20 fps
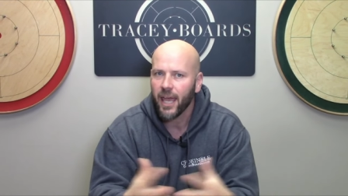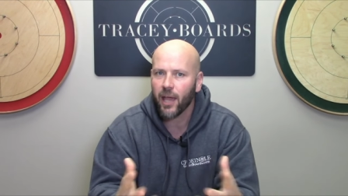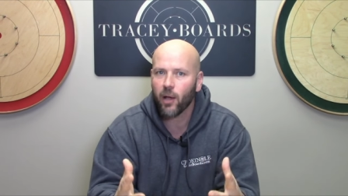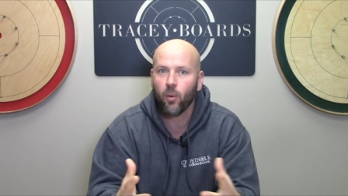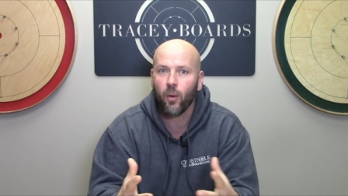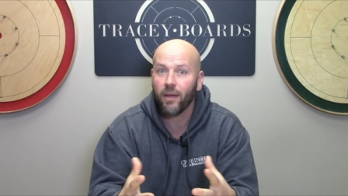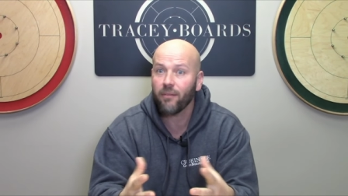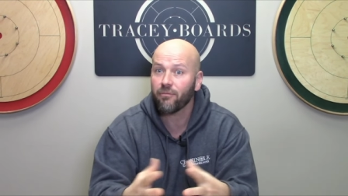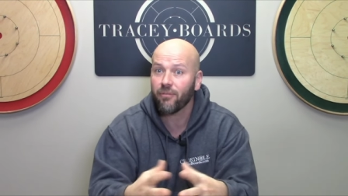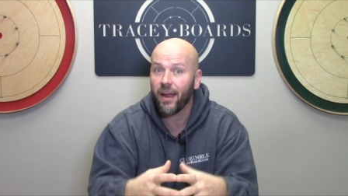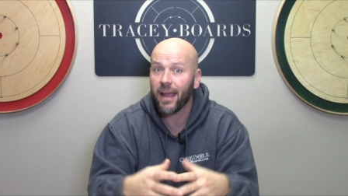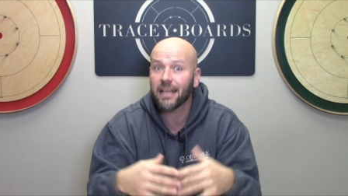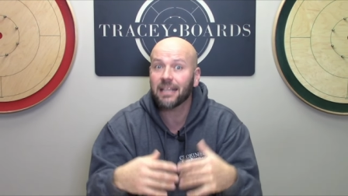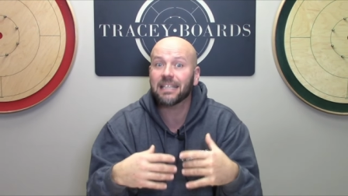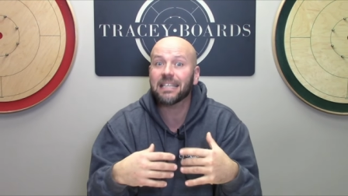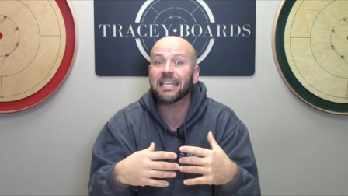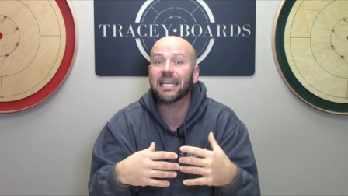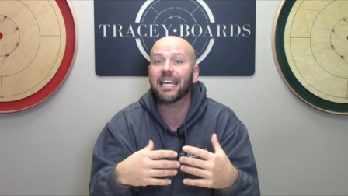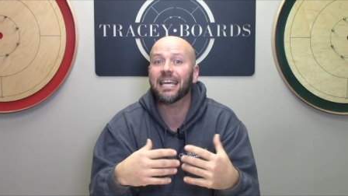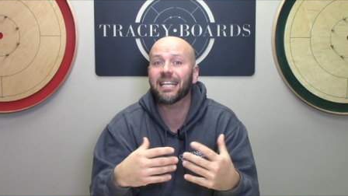And quite
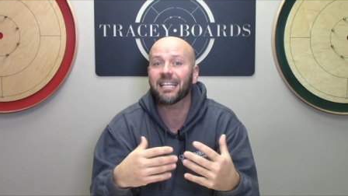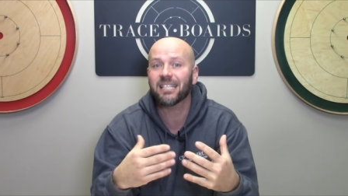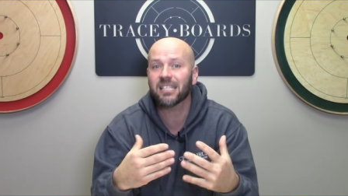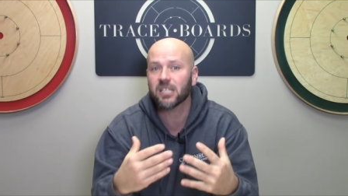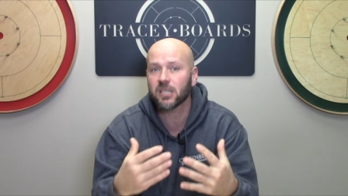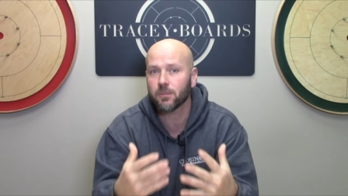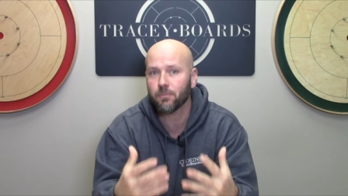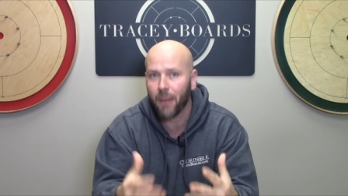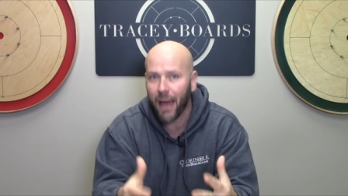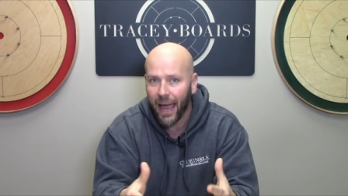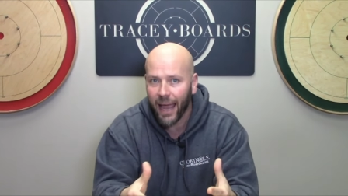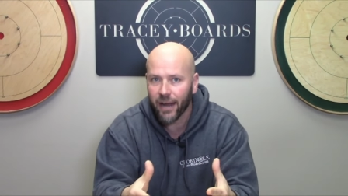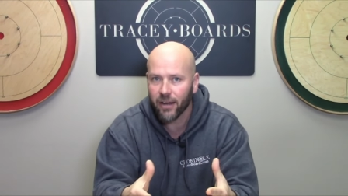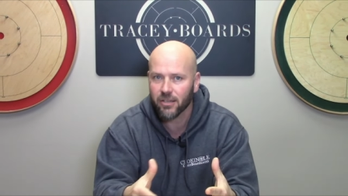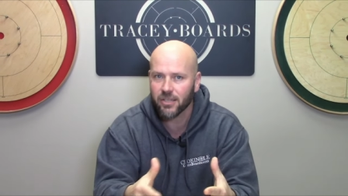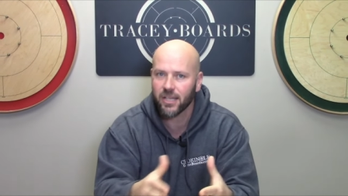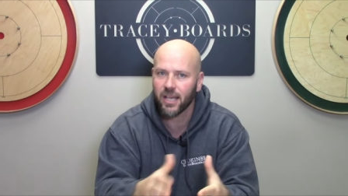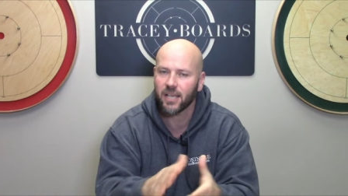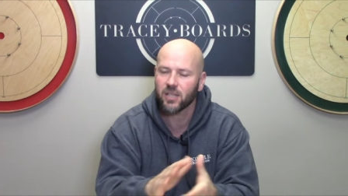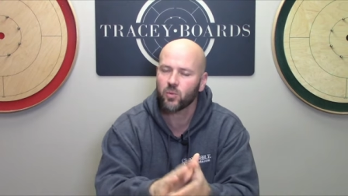frankly, it
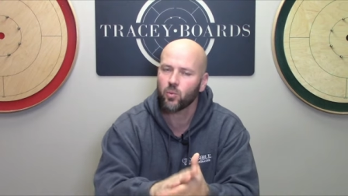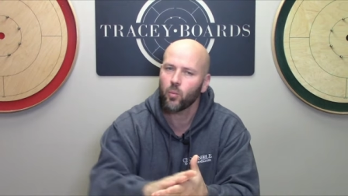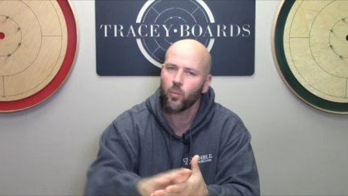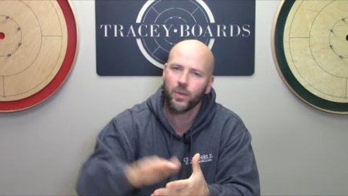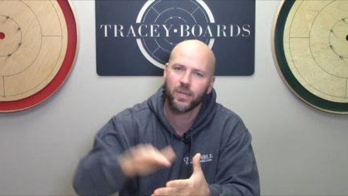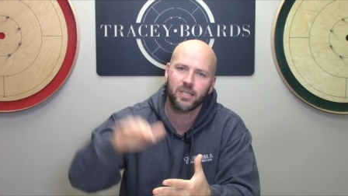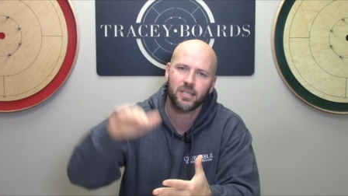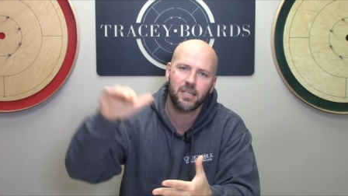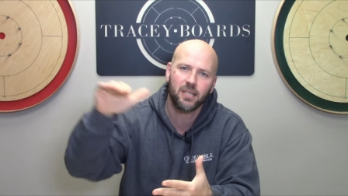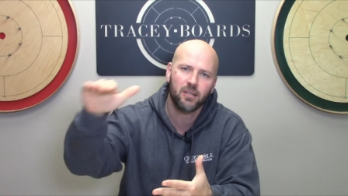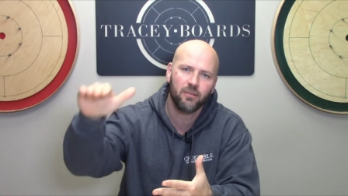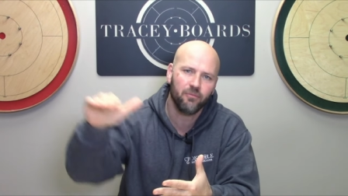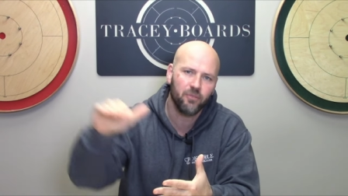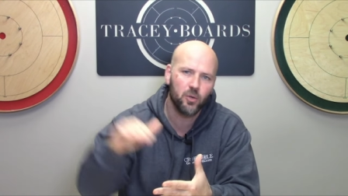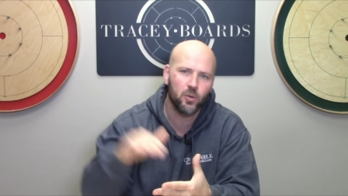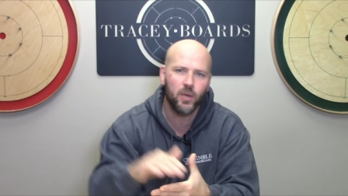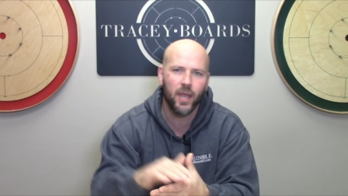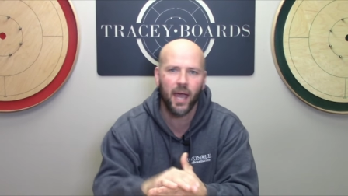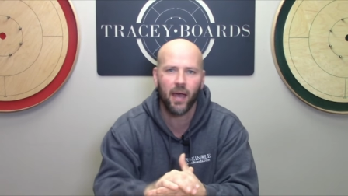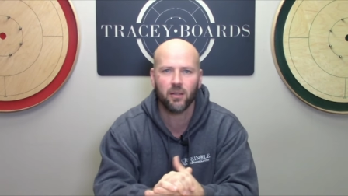inspires us when we see the
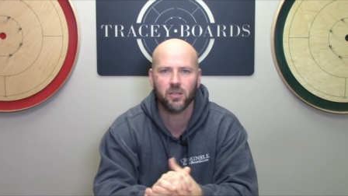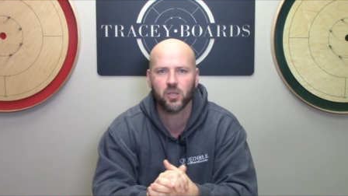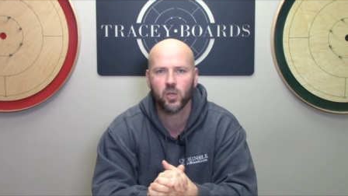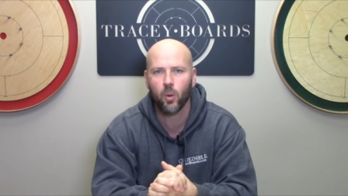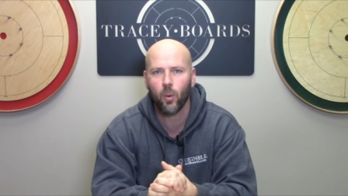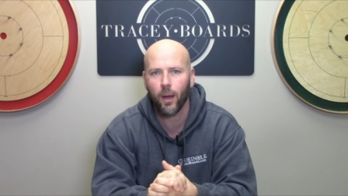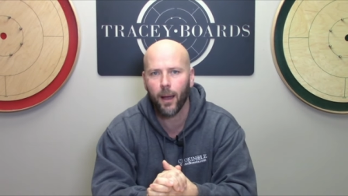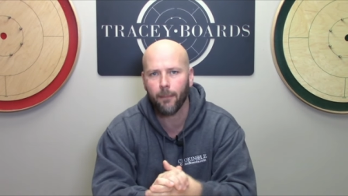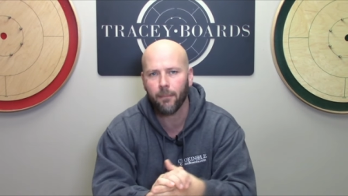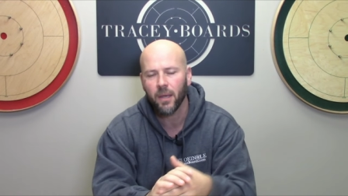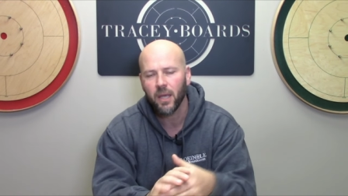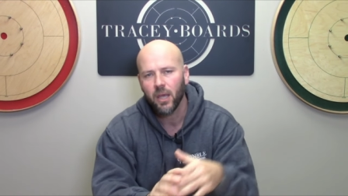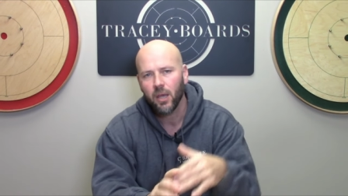view counts go up,